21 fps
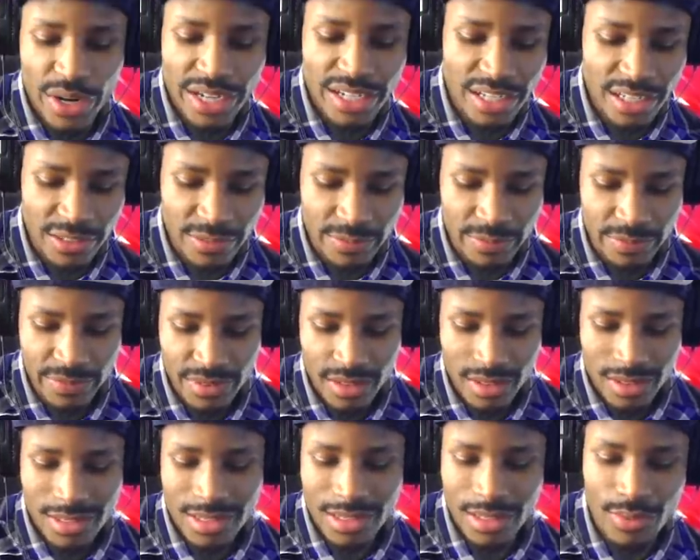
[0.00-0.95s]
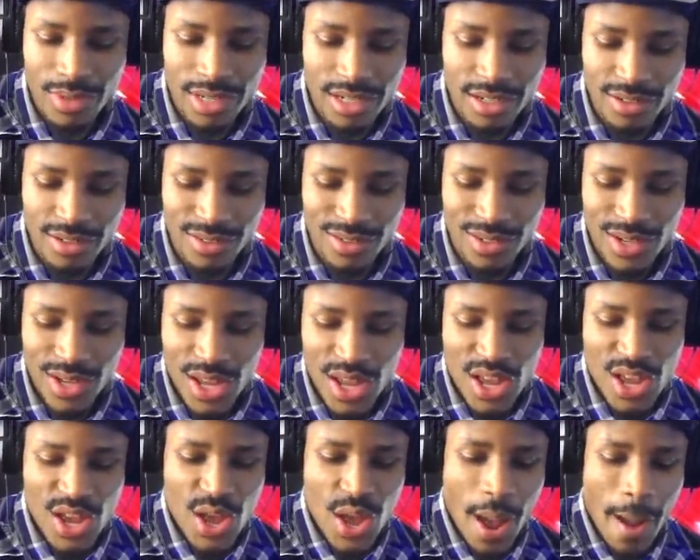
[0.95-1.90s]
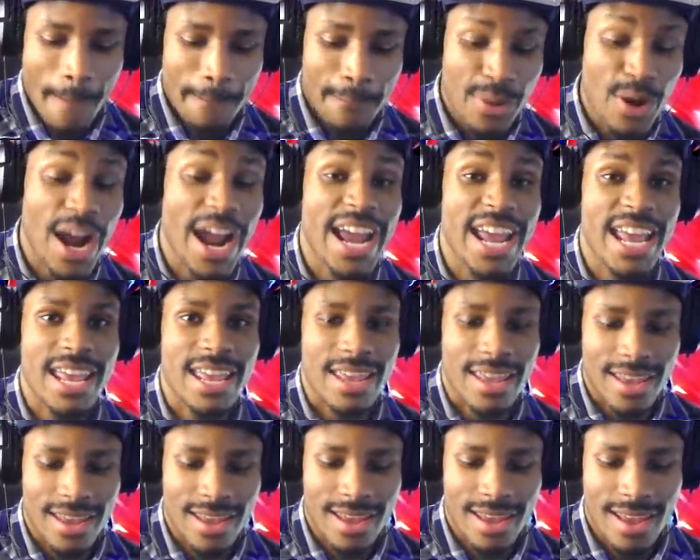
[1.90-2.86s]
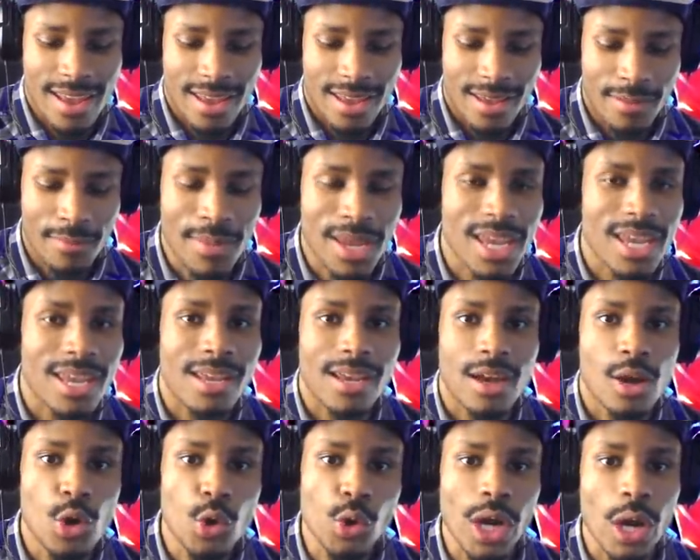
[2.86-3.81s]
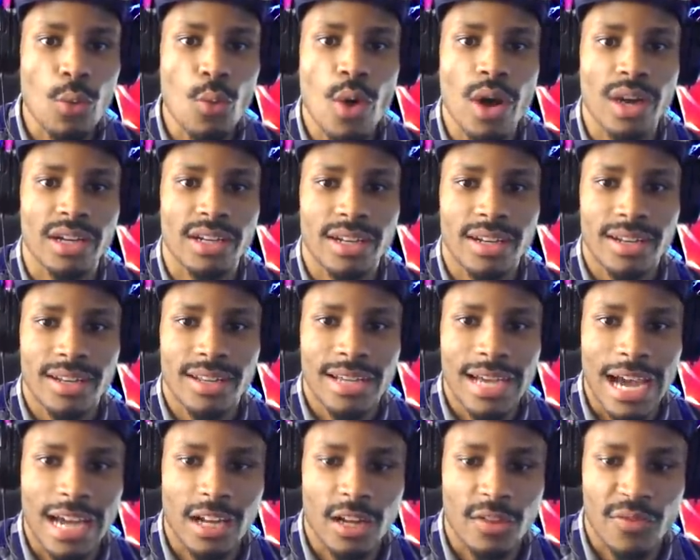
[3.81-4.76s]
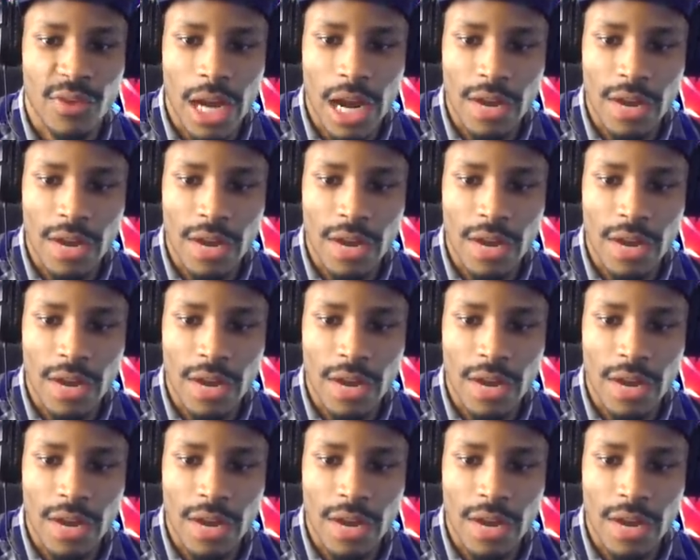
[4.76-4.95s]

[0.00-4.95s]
right now. So we're gonna pray me. Who do I want out of